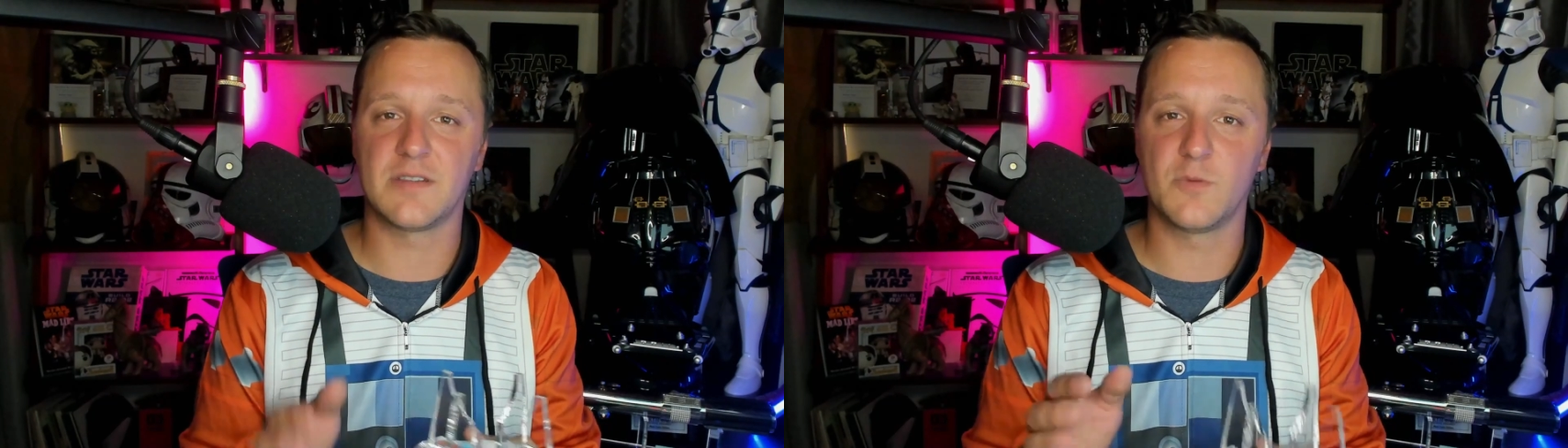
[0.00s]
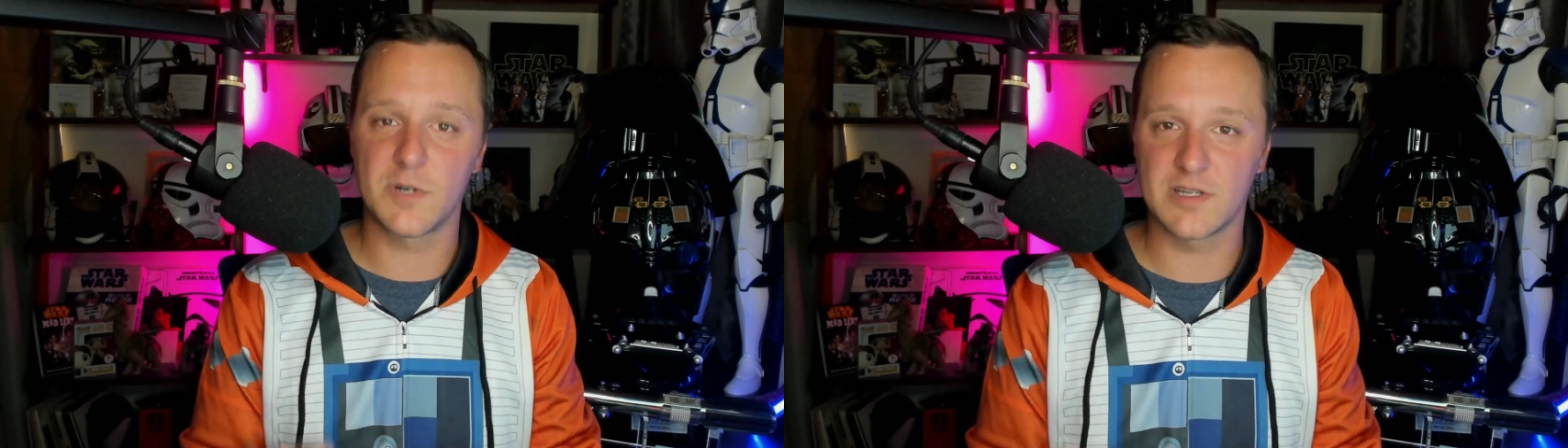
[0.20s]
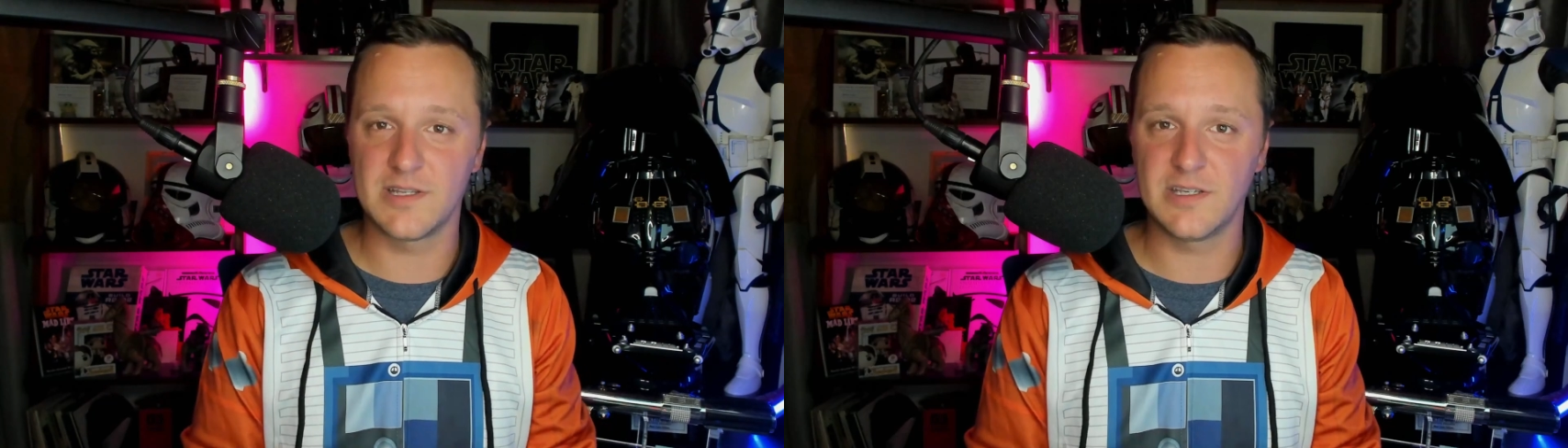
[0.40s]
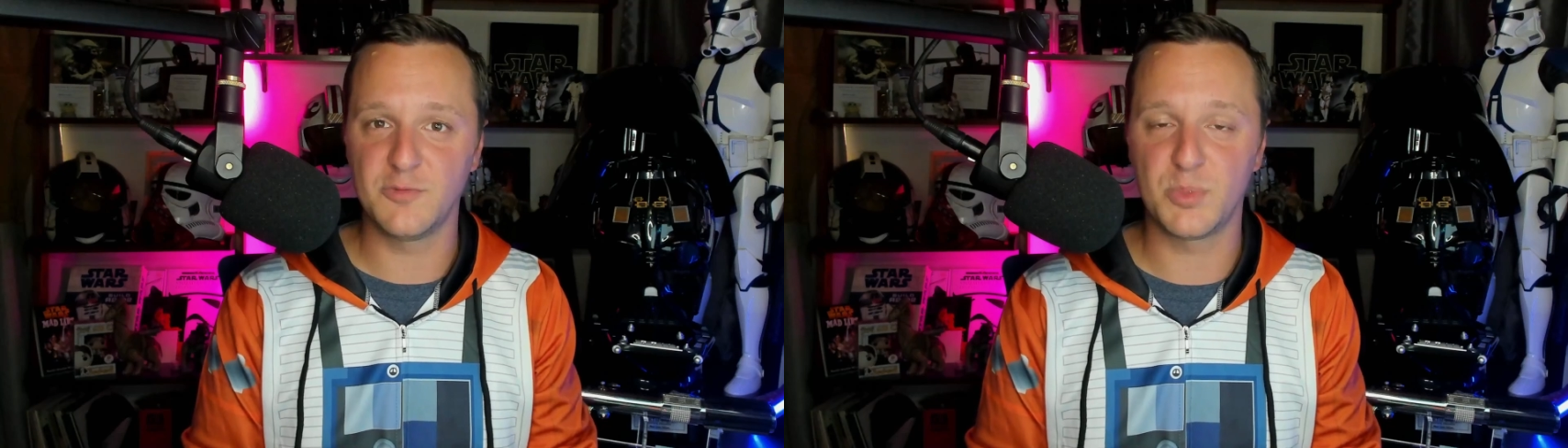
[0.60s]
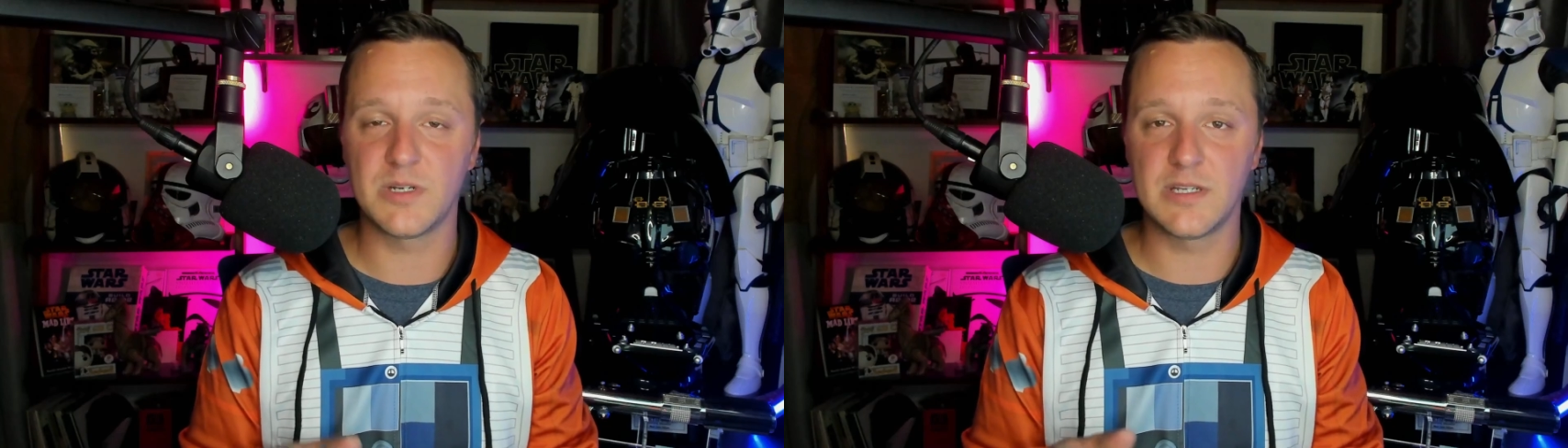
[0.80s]
work that you
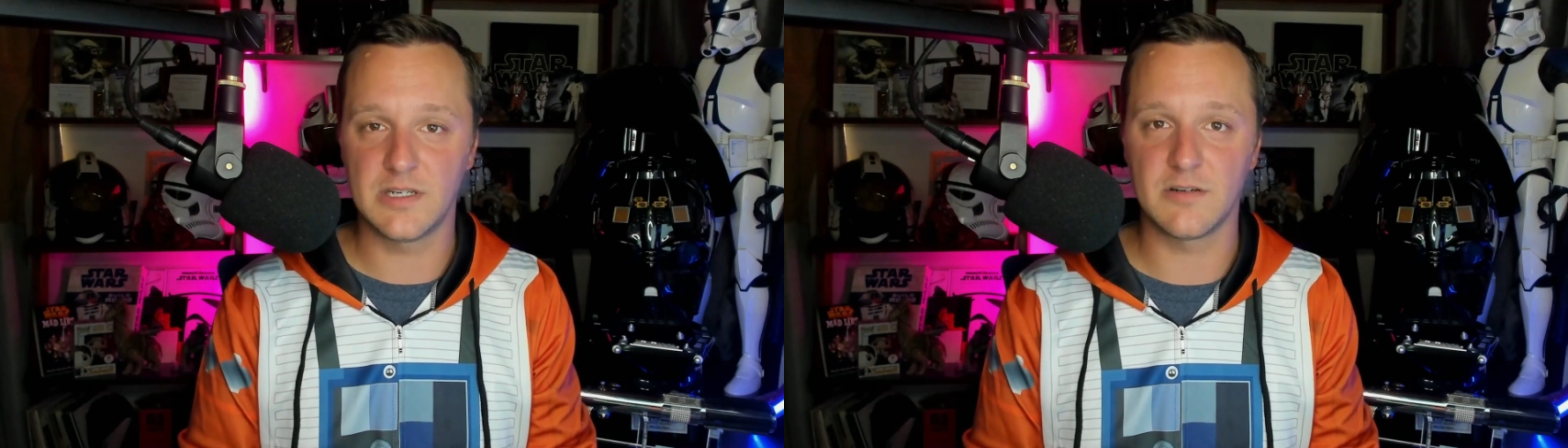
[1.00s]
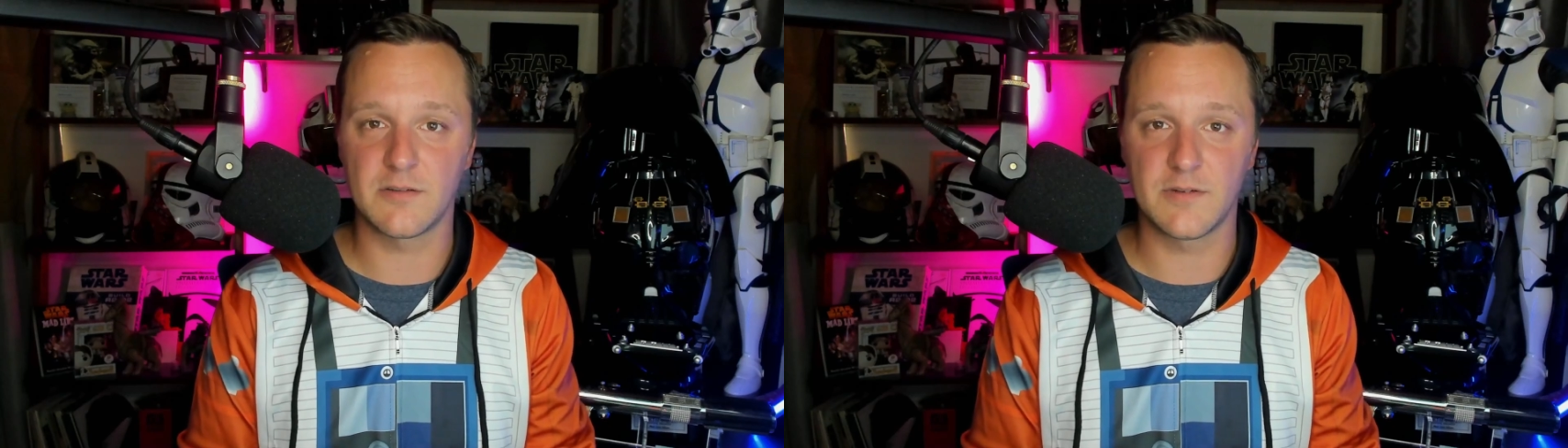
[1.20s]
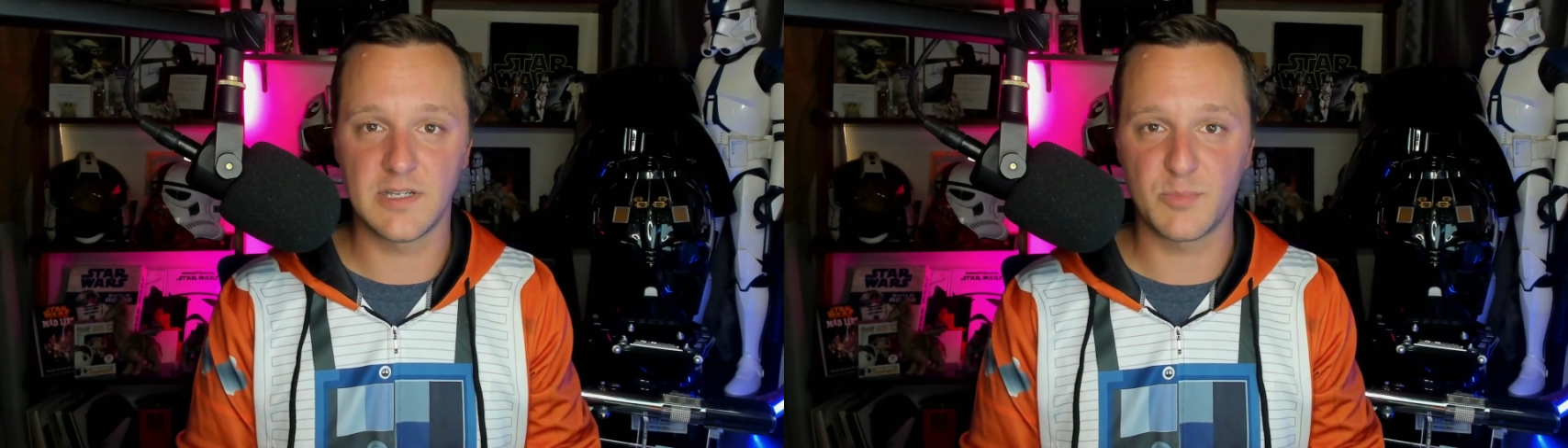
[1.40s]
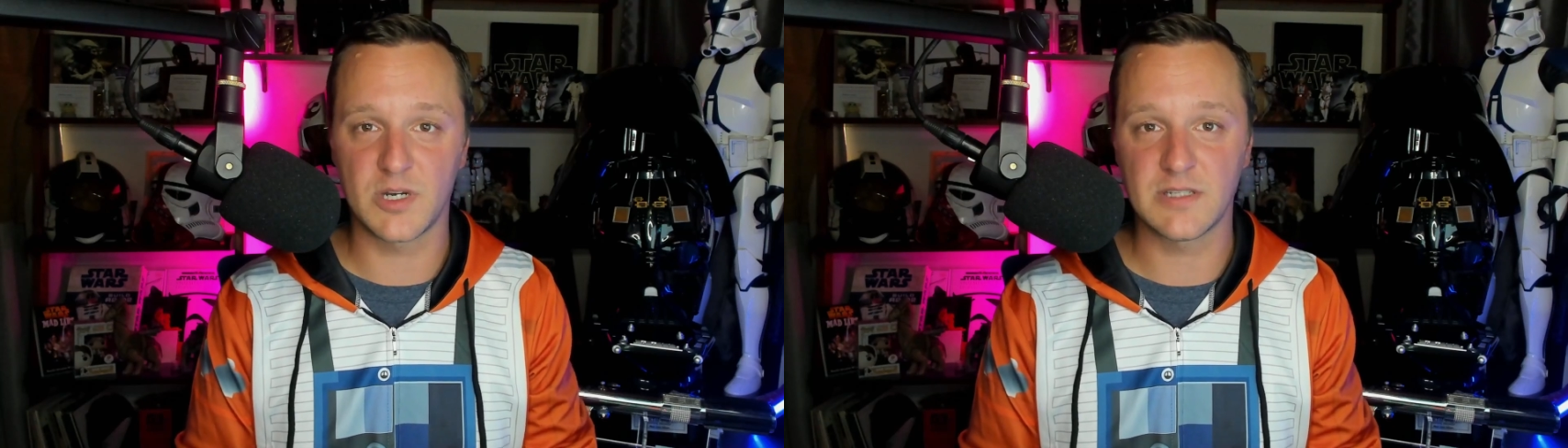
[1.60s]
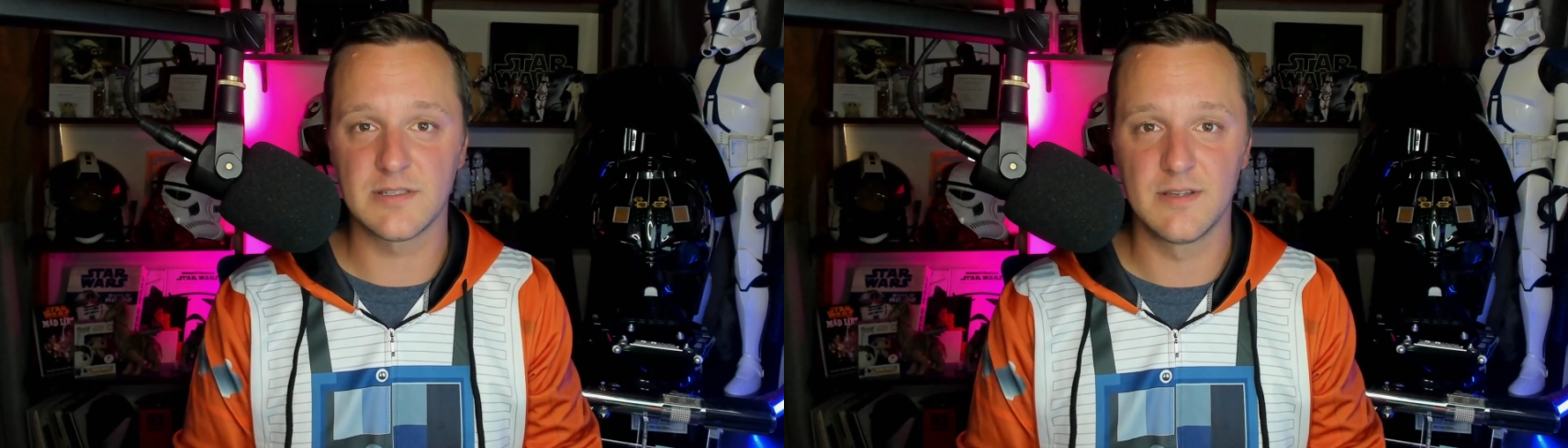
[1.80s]
put into your 3D
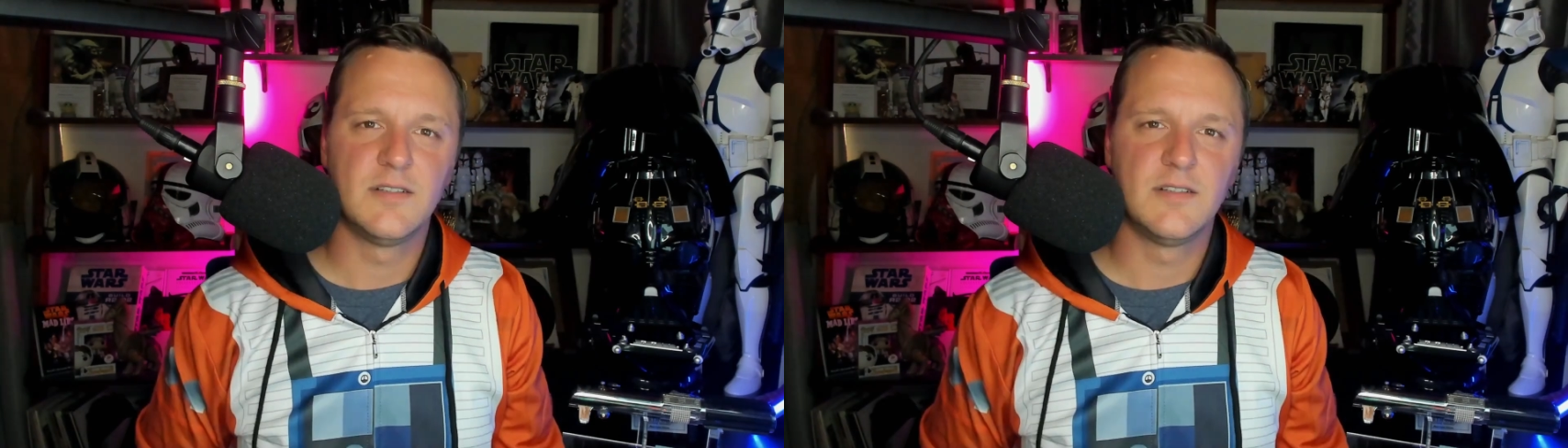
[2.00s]
prints.